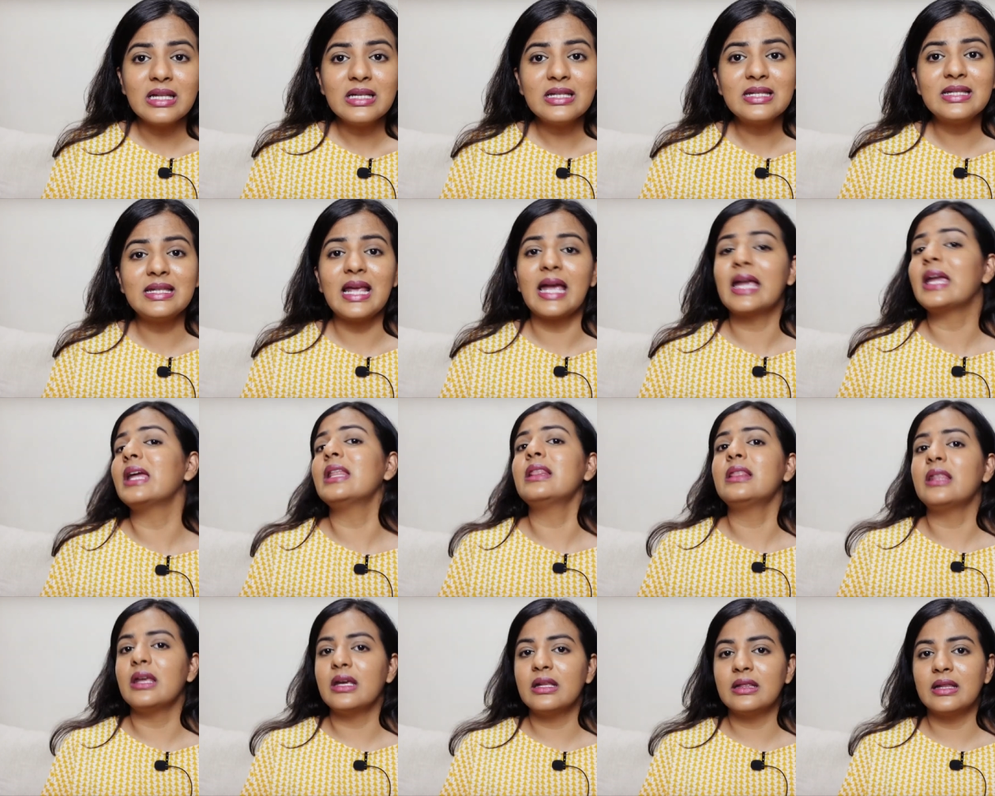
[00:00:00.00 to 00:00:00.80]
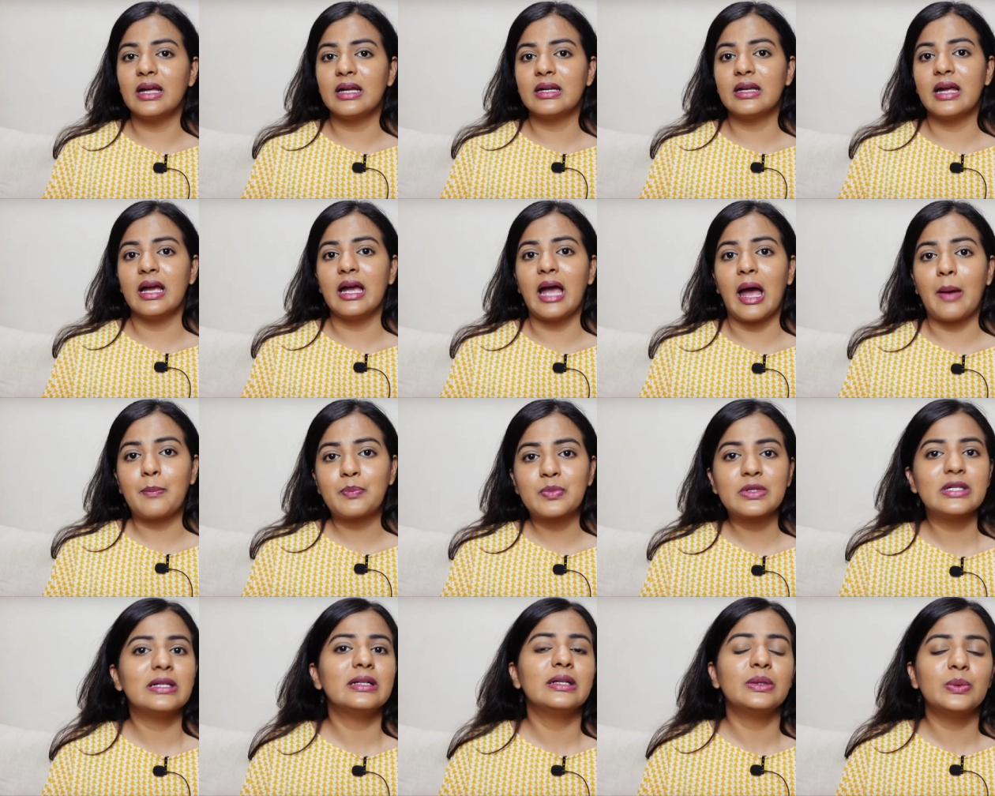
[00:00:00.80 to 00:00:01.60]
The second thing that I
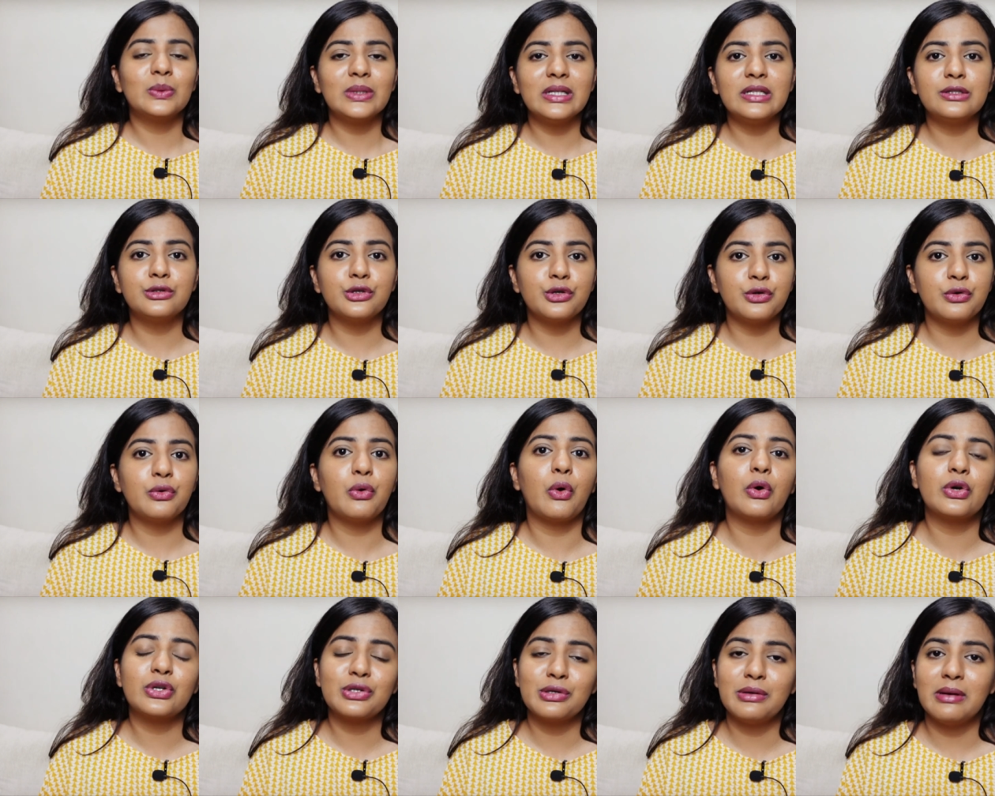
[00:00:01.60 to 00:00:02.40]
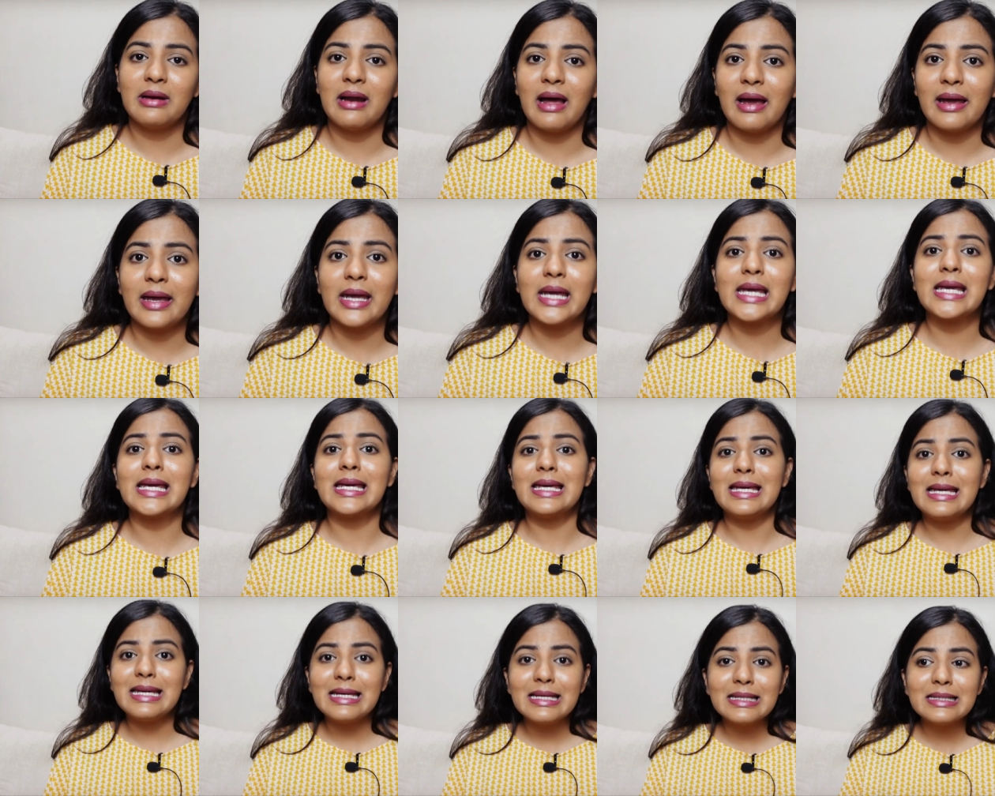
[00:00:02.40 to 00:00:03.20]
absolutely do not like
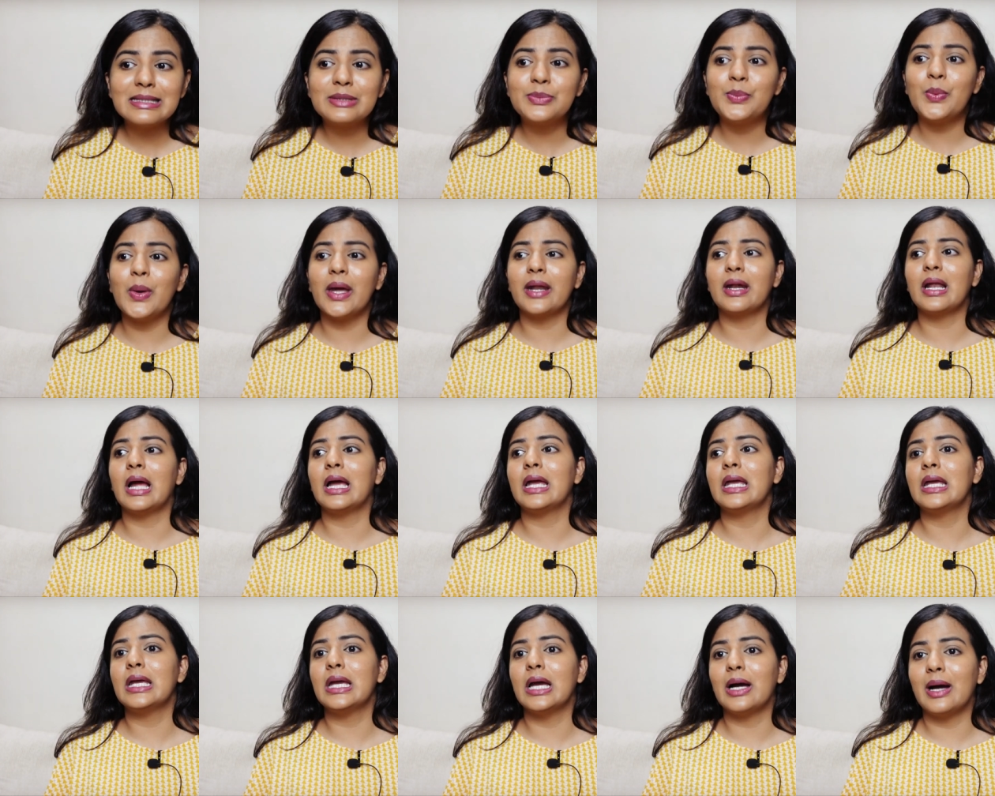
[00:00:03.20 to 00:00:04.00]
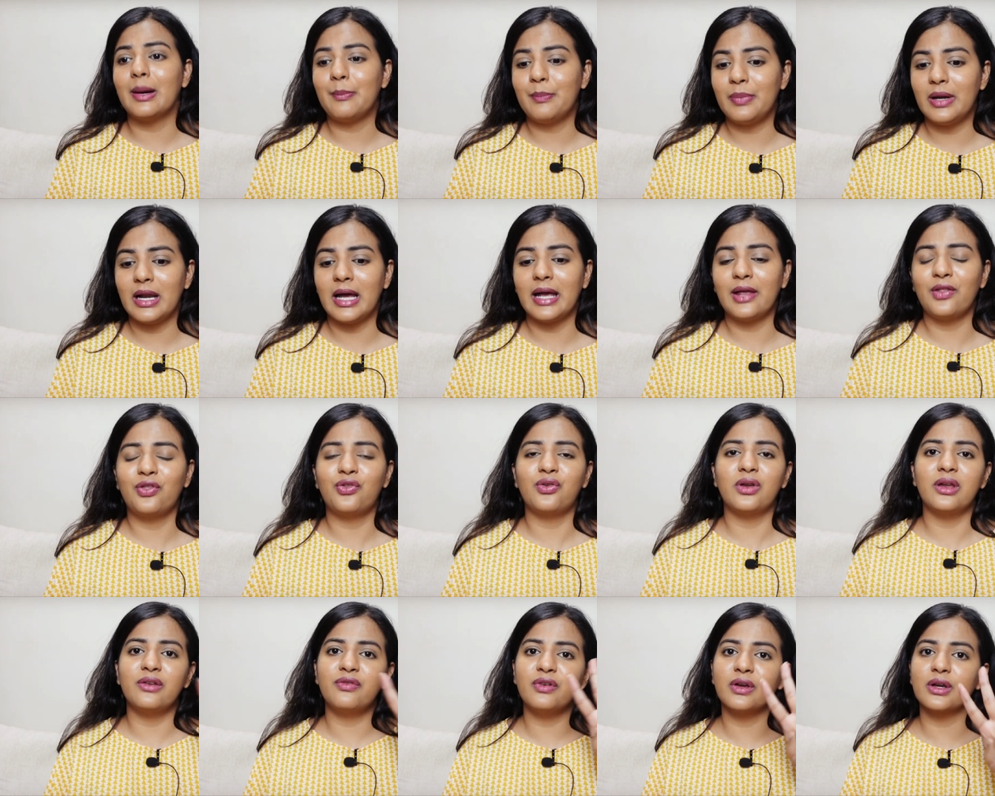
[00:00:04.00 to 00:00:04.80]
is when I apply
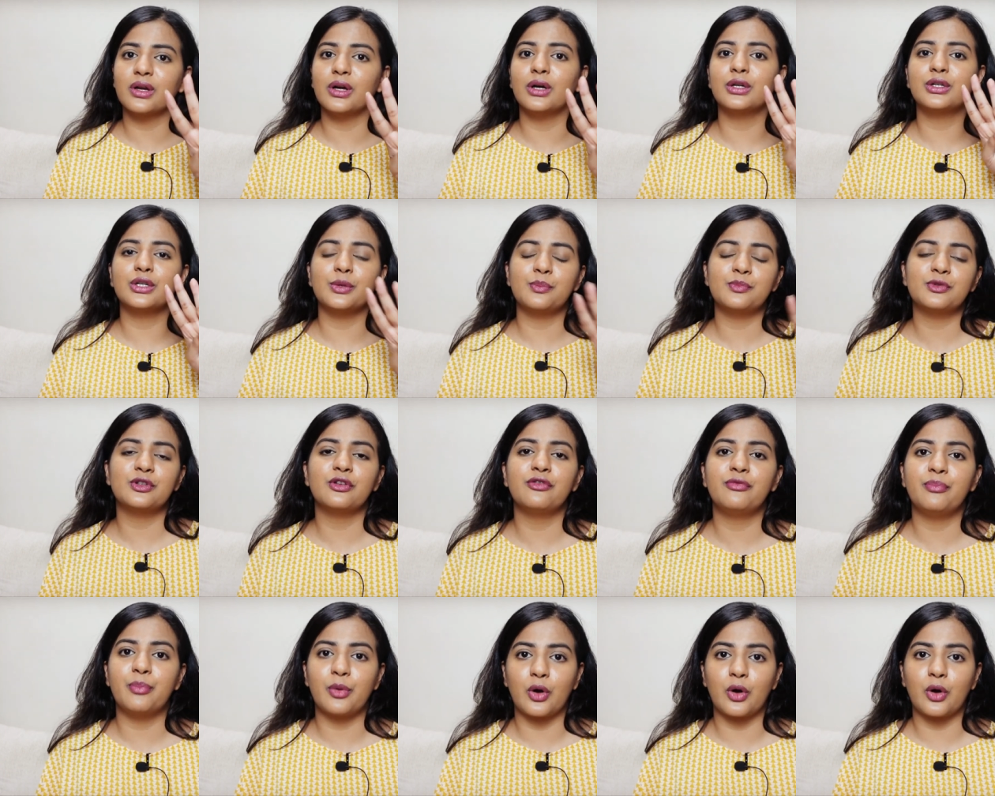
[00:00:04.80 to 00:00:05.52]
three fingertips of